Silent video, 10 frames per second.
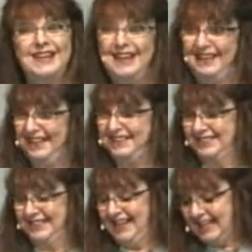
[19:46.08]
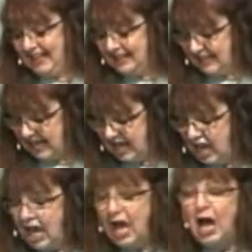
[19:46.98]
That's good, I like that.
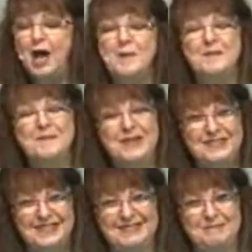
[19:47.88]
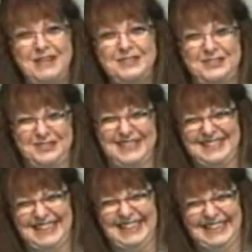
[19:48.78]

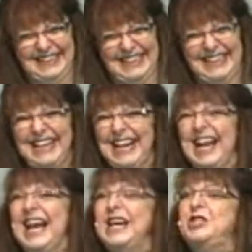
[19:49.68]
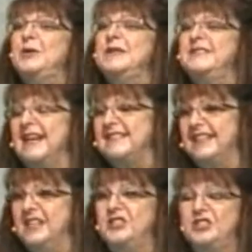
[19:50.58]
Ministries to assess
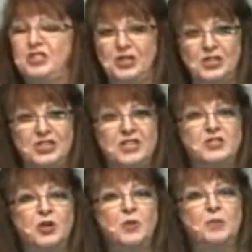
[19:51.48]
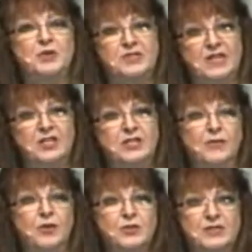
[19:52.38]
each church a certain percentage of
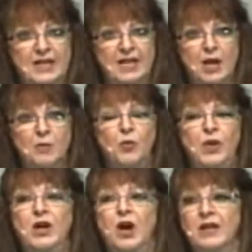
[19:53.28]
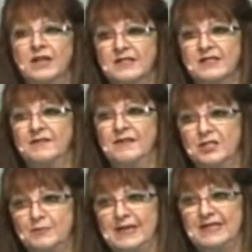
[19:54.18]
gross income, regardless of
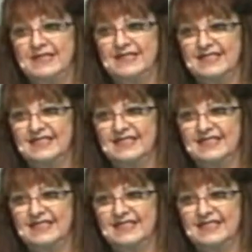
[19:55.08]
expenses.